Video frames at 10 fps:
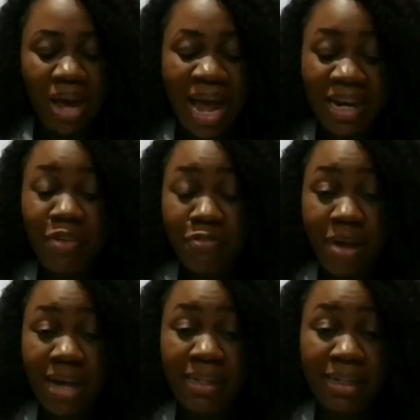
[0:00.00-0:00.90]
I did
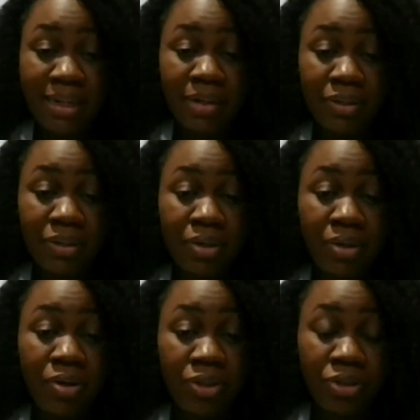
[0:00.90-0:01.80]
find the
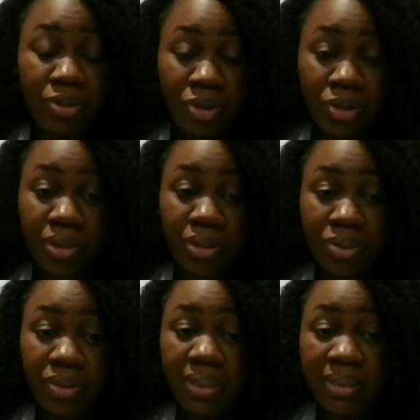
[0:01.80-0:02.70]
cost structure
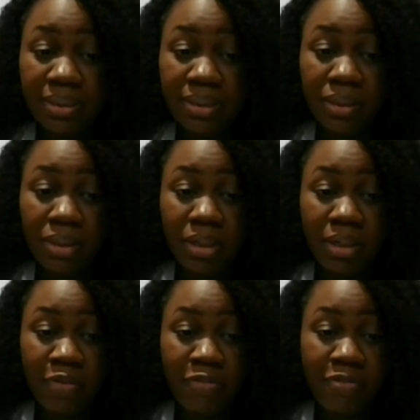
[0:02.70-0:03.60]
interesting.
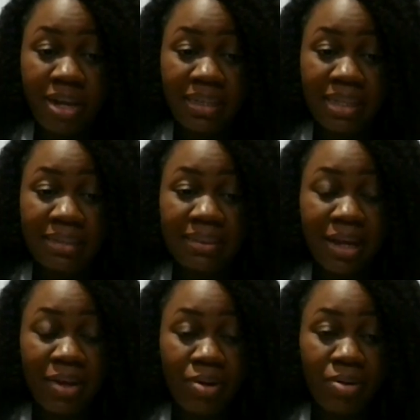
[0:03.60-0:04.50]
The fact that I
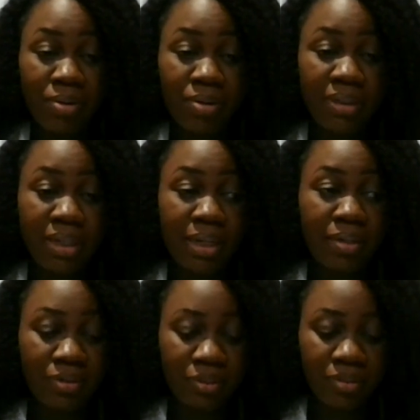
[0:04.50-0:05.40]
could
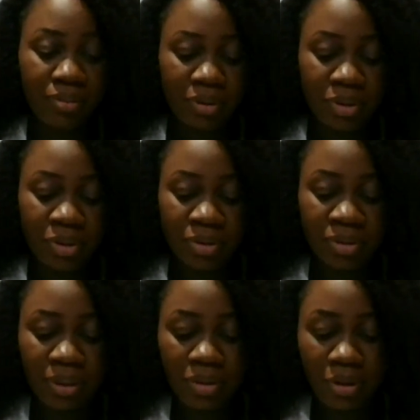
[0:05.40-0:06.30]

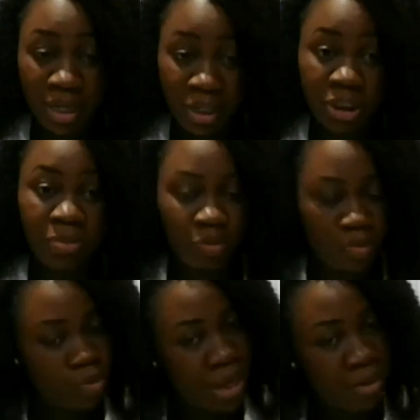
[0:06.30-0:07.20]
you
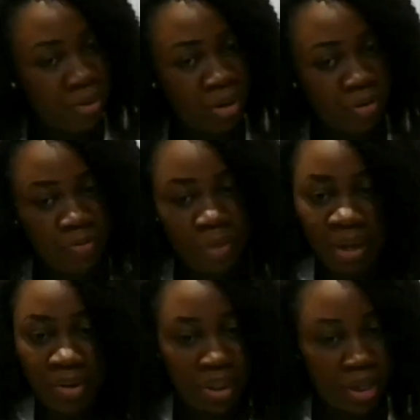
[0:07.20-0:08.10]
I don't know if, I
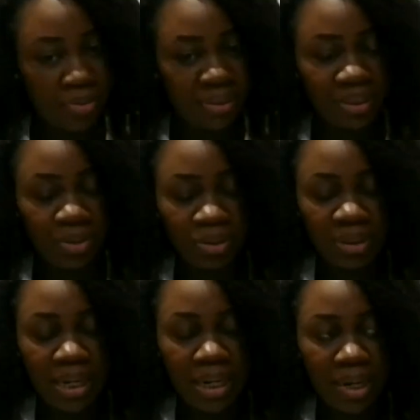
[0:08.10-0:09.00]
don't think you still do
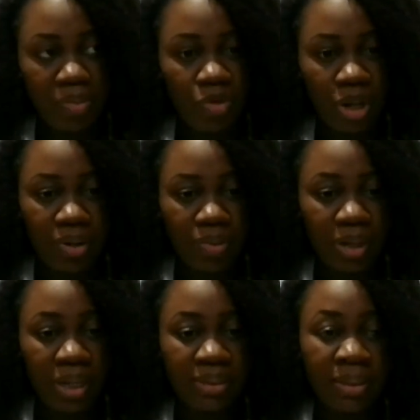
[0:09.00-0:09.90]
that anymore
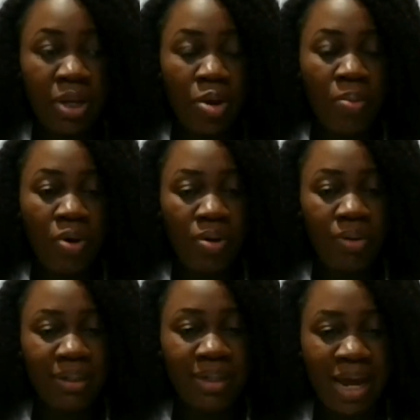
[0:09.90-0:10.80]
anyways. But
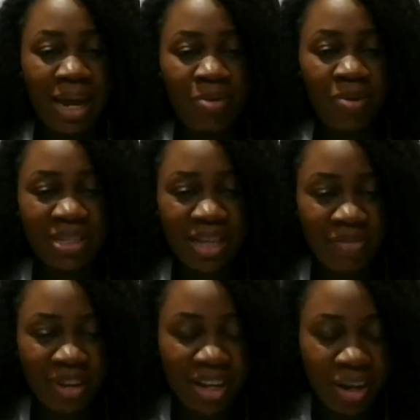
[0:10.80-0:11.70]
I was
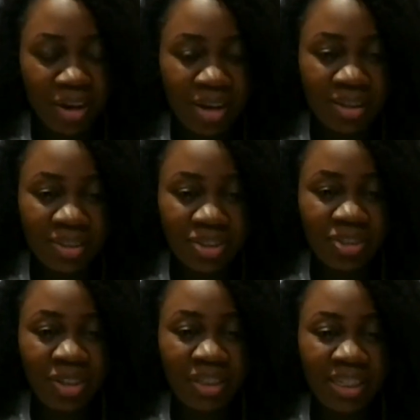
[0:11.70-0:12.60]
given the course to
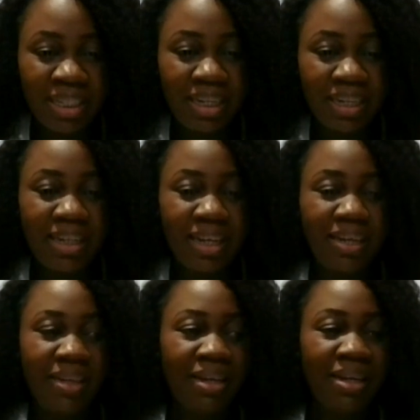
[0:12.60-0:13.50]
study and
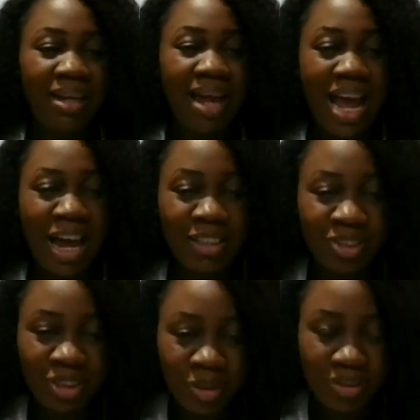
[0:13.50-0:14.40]
then I had
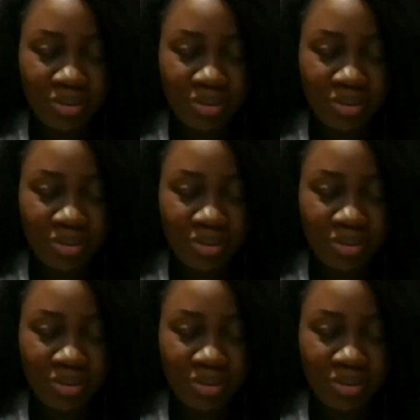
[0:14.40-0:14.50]
to